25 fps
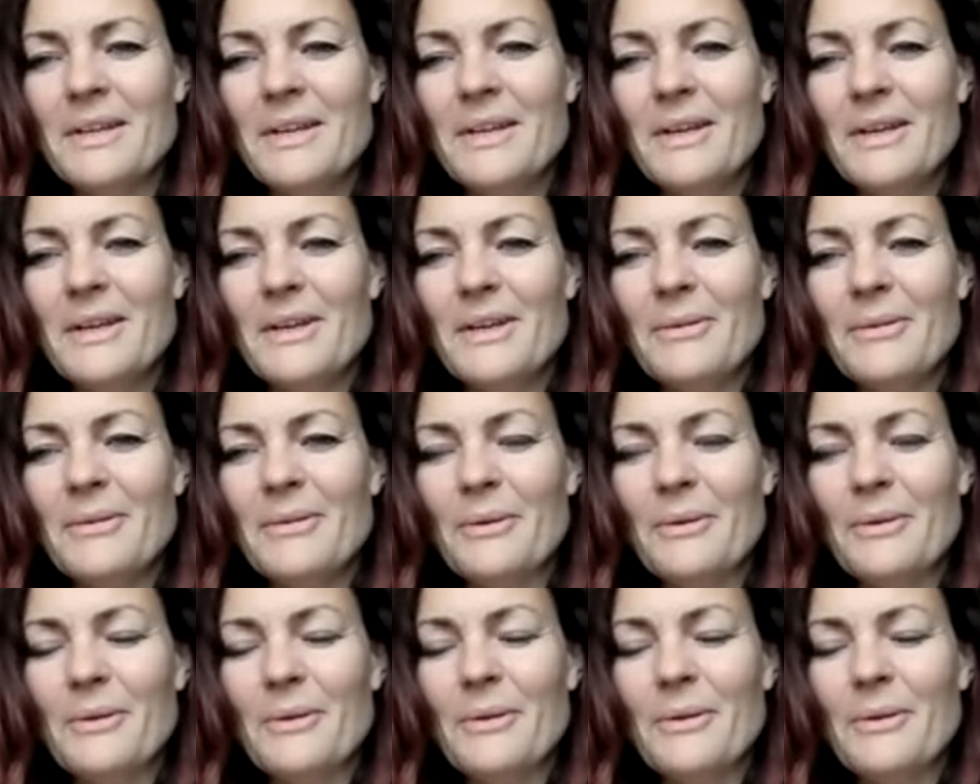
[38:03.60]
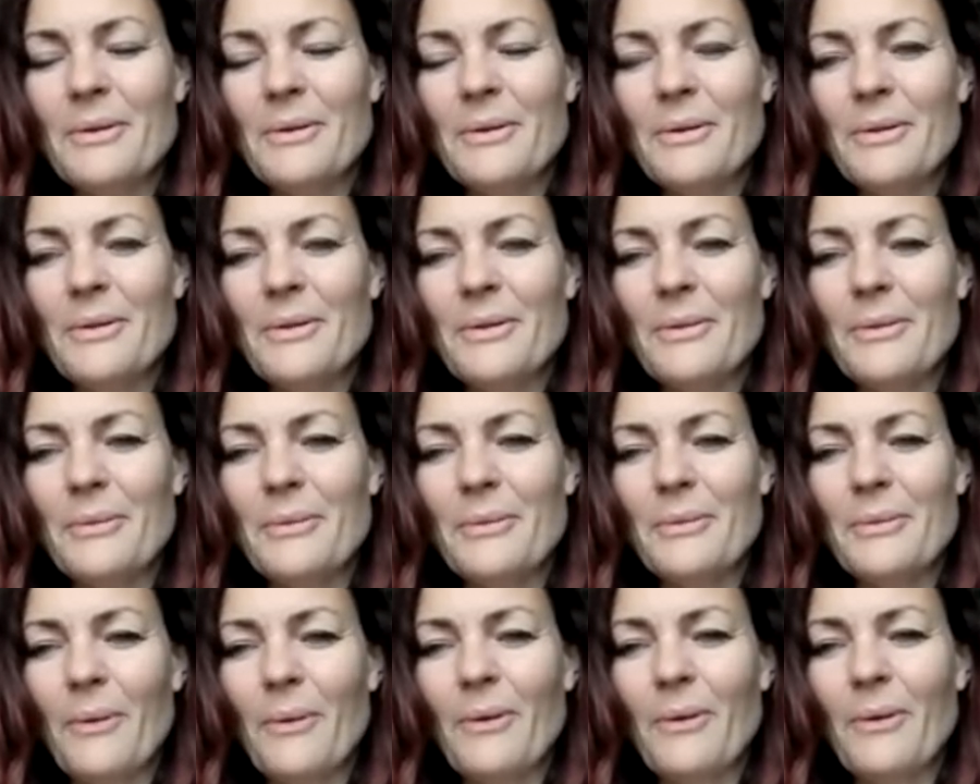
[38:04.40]
you know, the
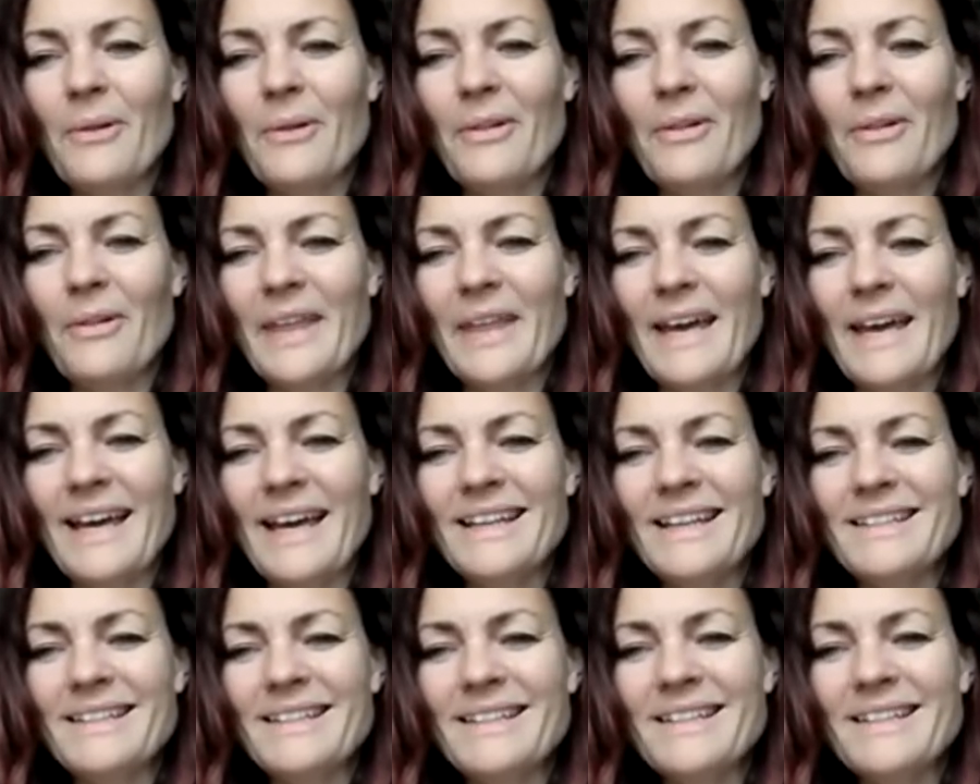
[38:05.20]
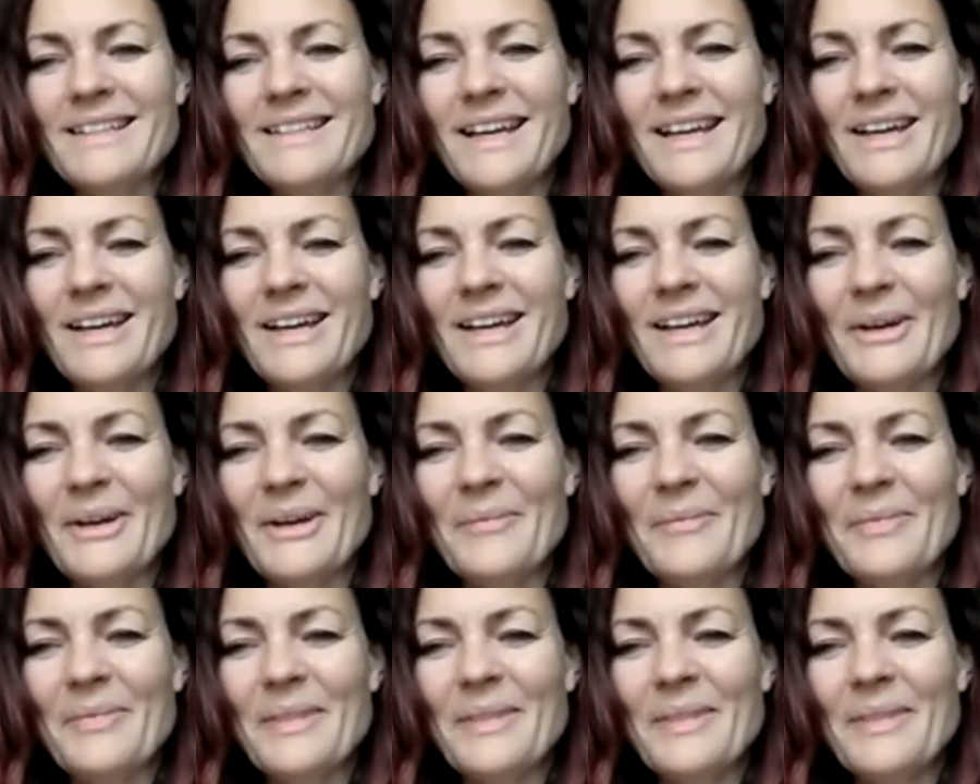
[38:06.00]
role that
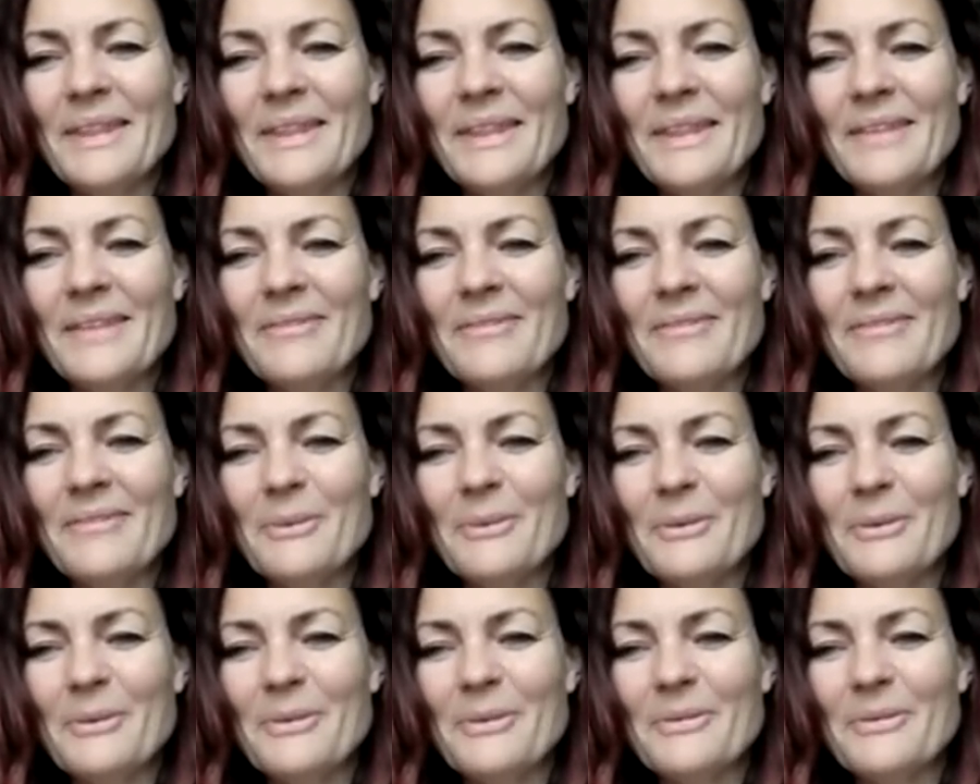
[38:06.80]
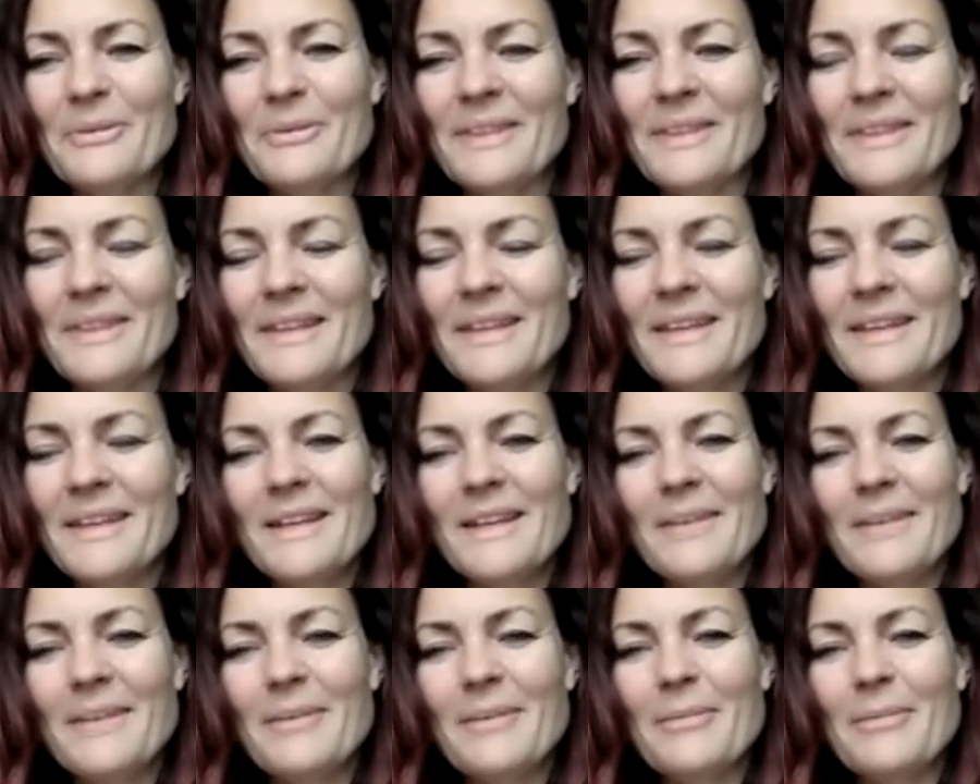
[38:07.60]
that folks with,
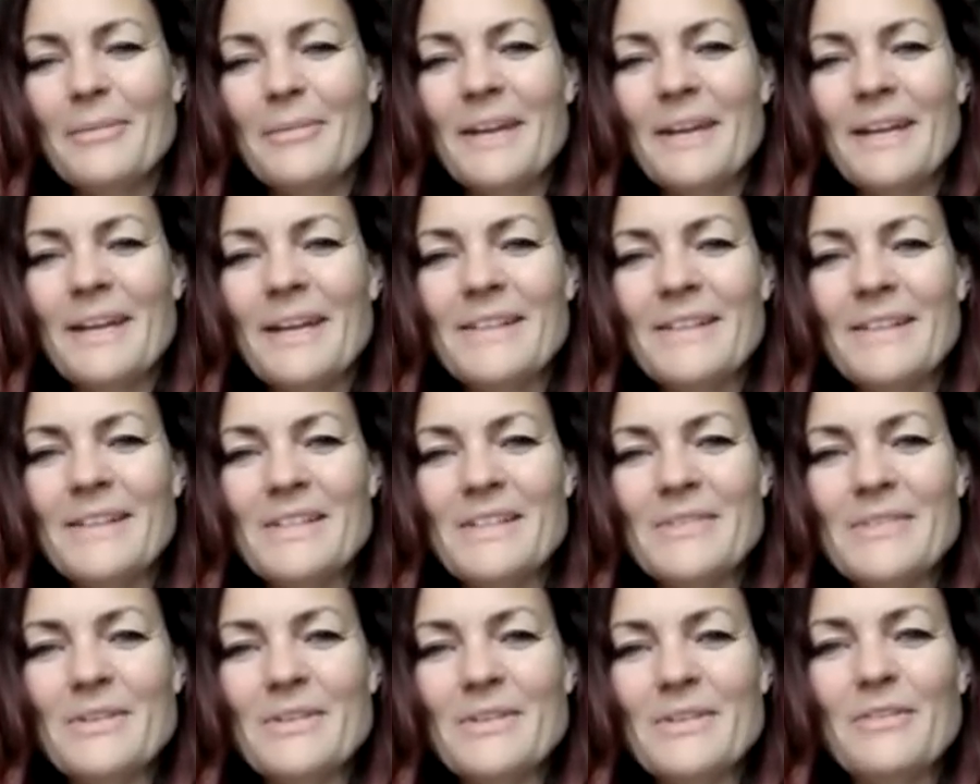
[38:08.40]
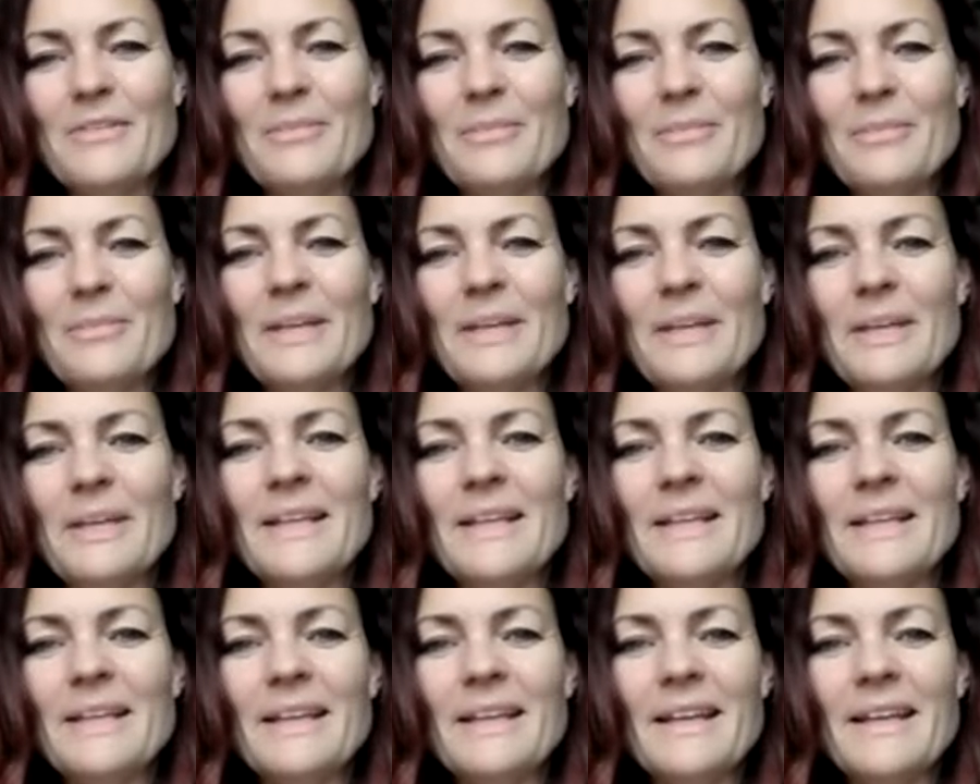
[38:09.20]
you know, with my ancestry have played
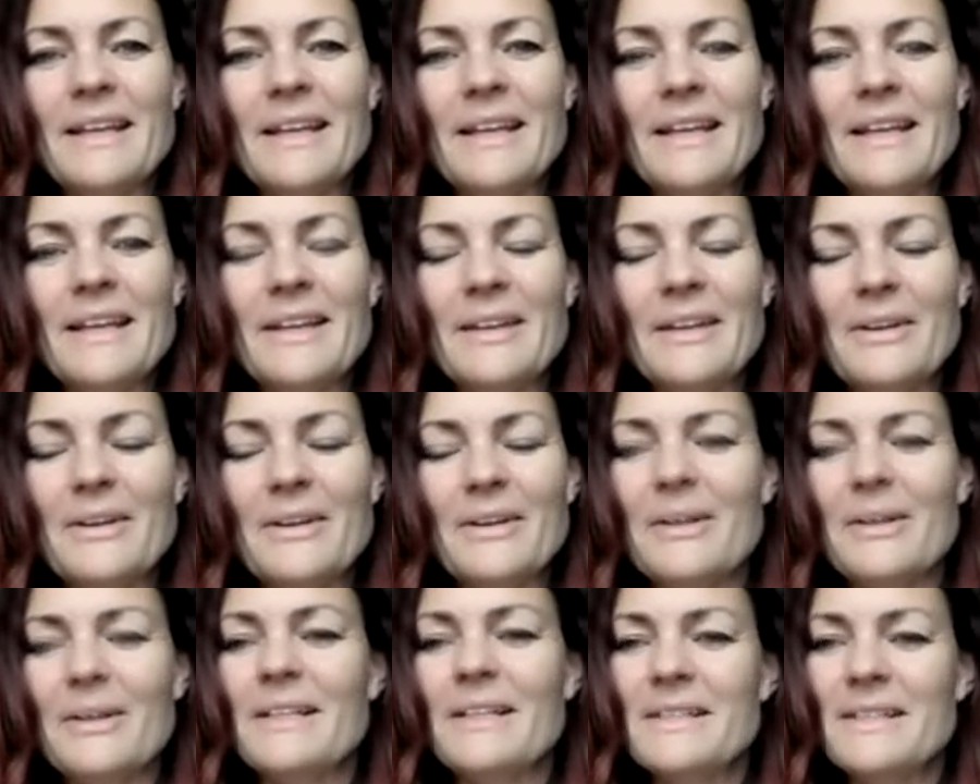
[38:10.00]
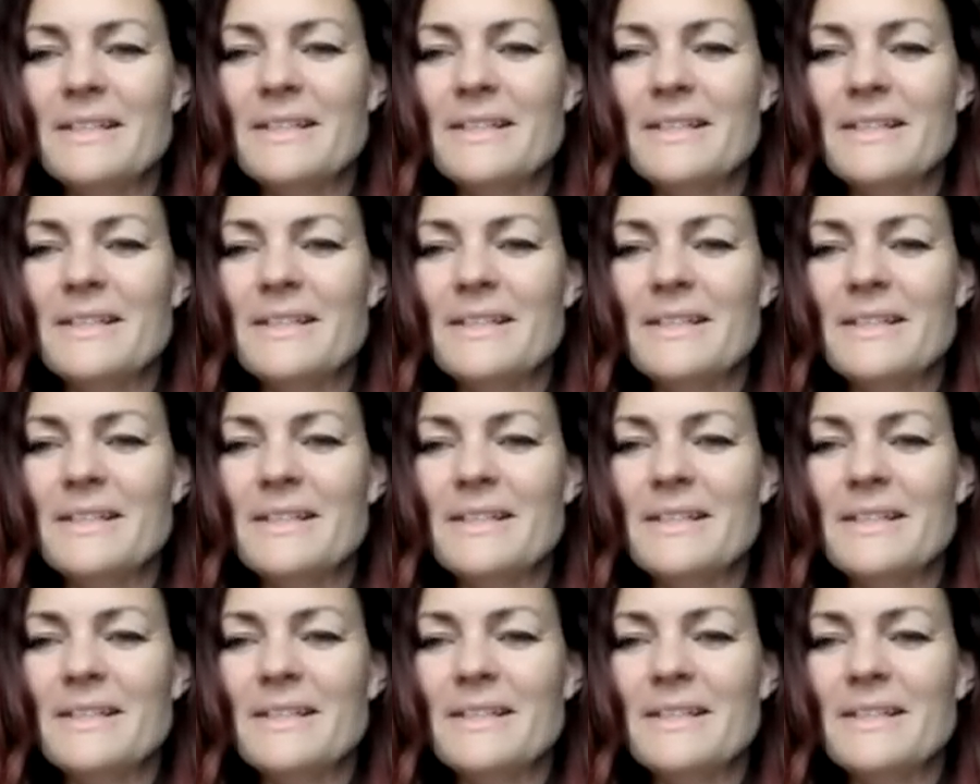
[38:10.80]
in the current